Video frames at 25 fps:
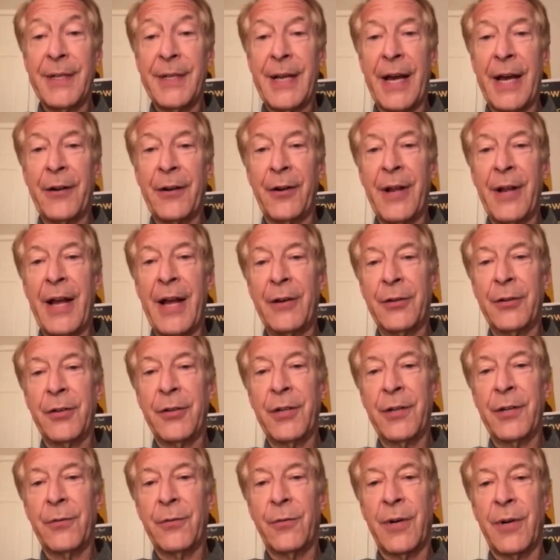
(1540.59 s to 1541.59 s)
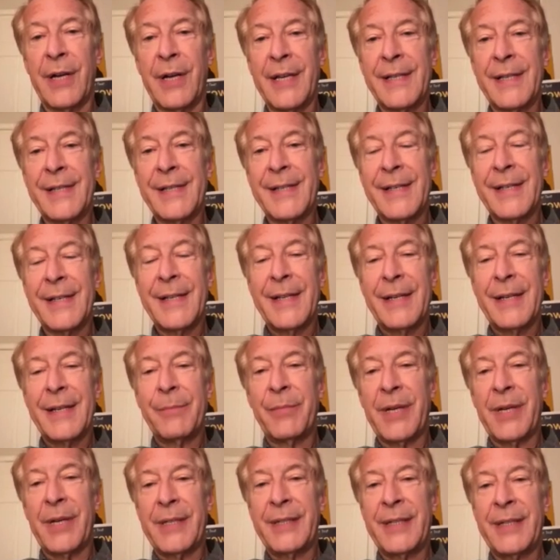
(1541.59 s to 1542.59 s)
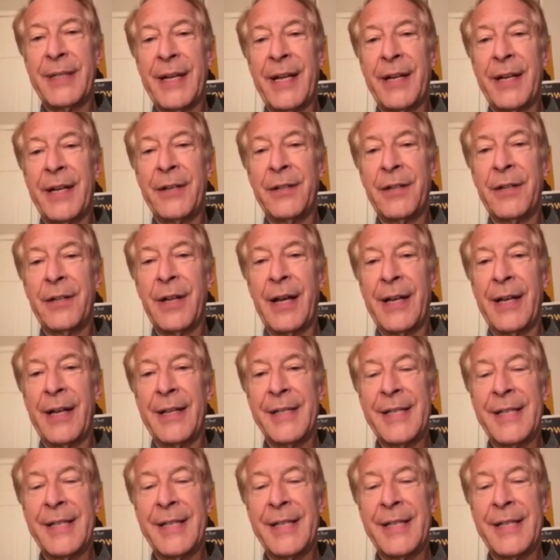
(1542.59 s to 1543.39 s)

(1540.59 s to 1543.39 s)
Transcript: I don't know how good it was, but it